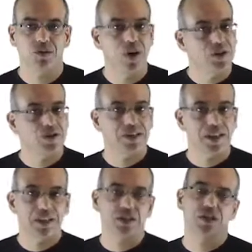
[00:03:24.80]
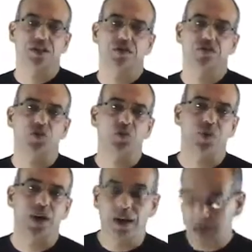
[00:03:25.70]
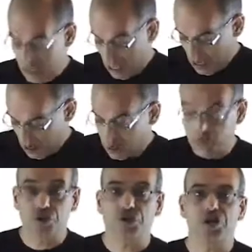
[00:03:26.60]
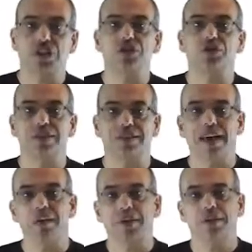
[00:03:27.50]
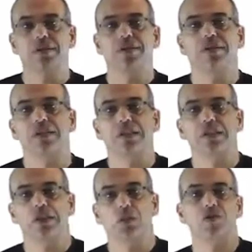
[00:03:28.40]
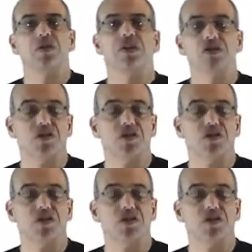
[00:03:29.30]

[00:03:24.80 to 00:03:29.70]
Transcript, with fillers: to understand this uh, formula, we first need to examine the equivalent